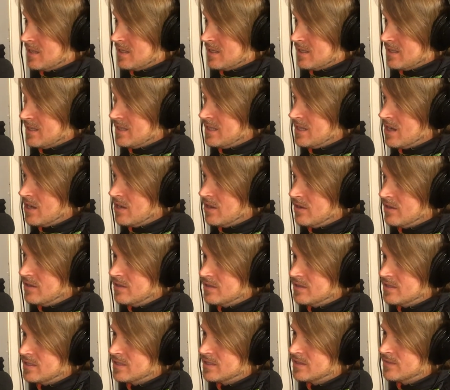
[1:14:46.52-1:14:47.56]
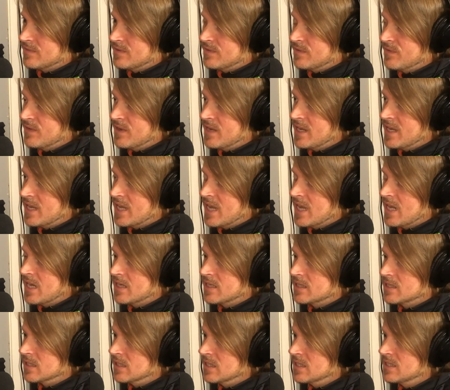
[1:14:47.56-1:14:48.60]
You know, just fitting in and
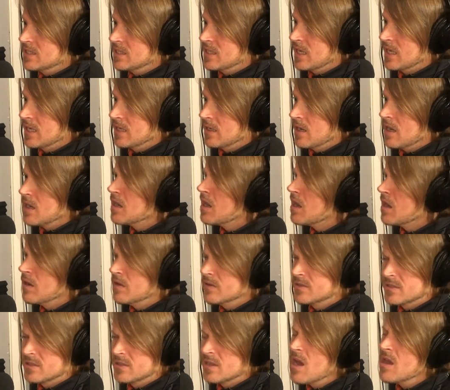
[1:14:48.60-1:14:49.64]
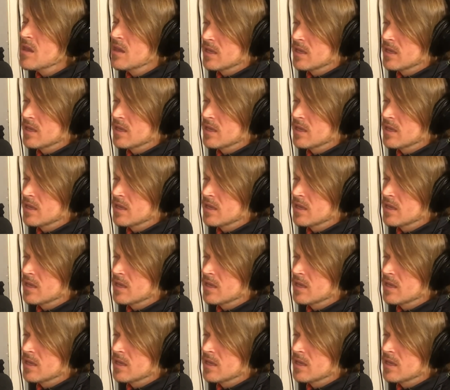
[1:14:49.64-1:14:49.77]
just listening. Like, it's totally